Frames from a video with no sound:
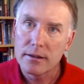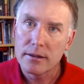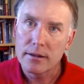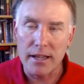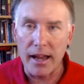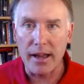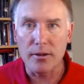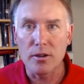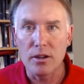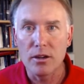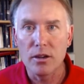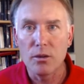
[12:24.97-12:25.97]
Yet,
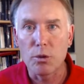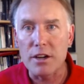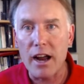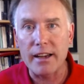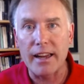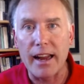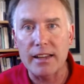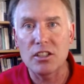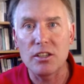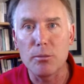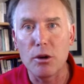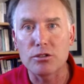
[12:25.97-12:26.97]
we're not
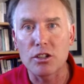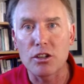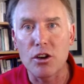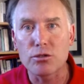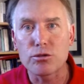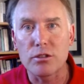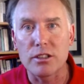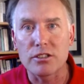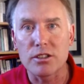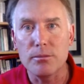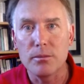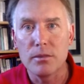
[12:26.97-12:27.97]
anti-multiculturalism,